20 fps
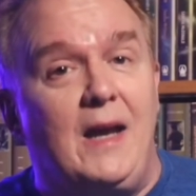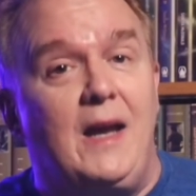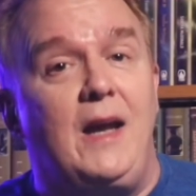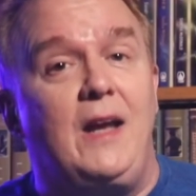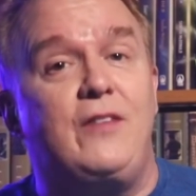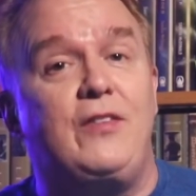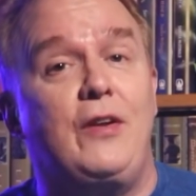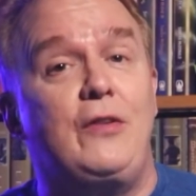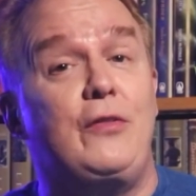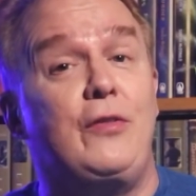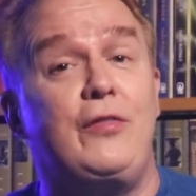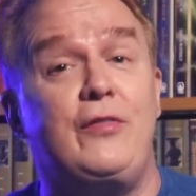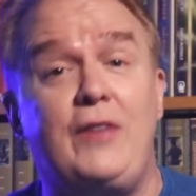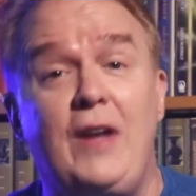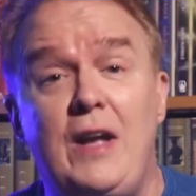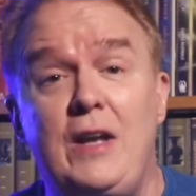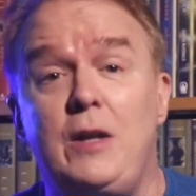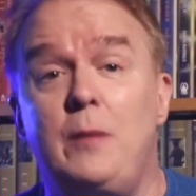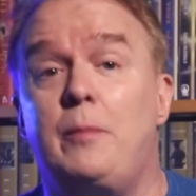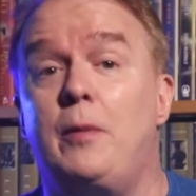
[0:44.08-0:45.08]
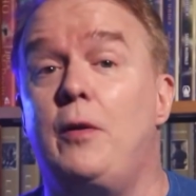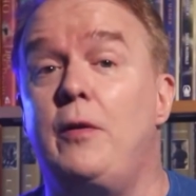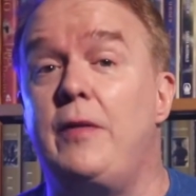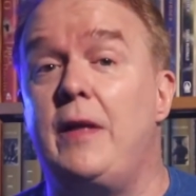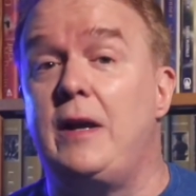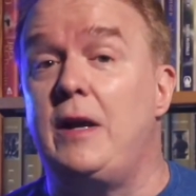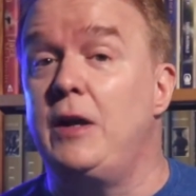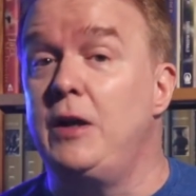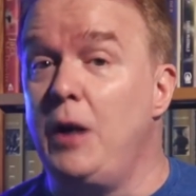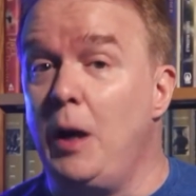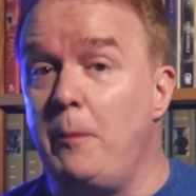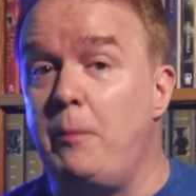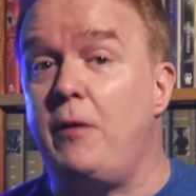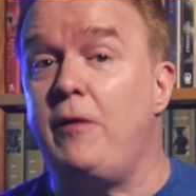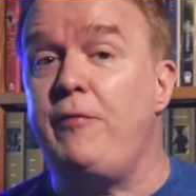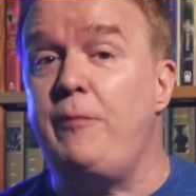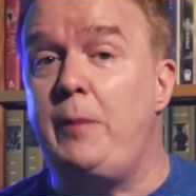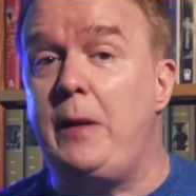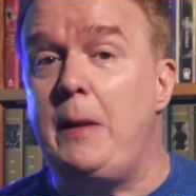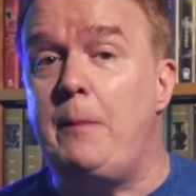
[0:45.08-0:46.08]
it's understandable that a number
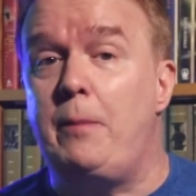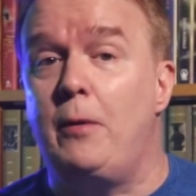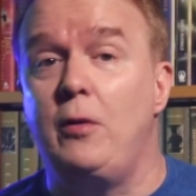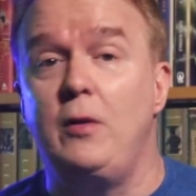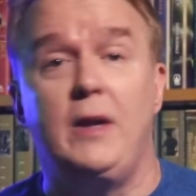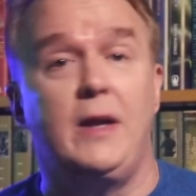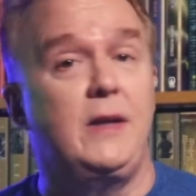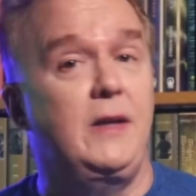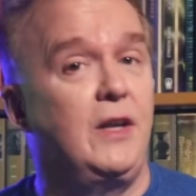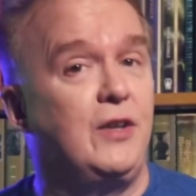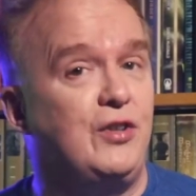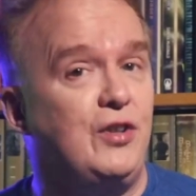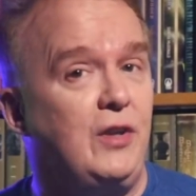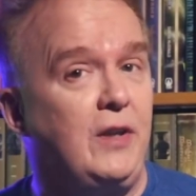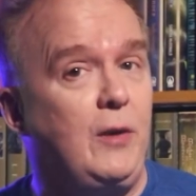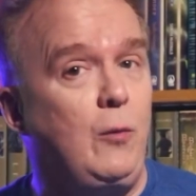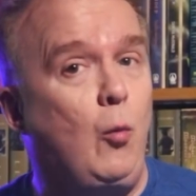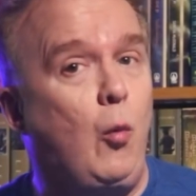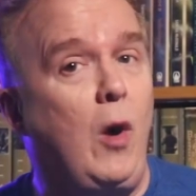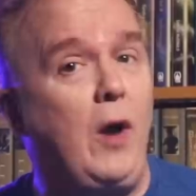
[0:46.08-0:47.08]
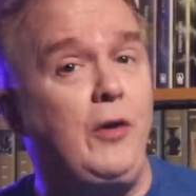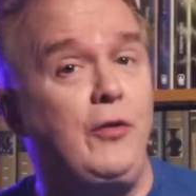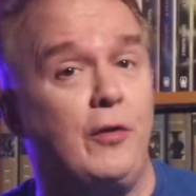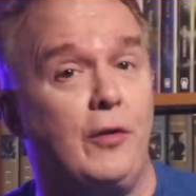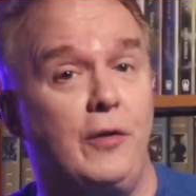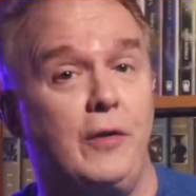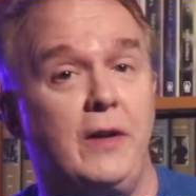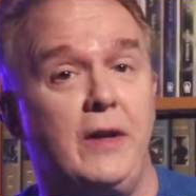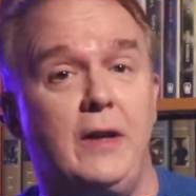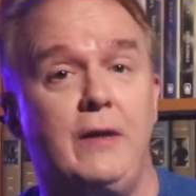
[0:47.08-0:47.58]
of people initially wondered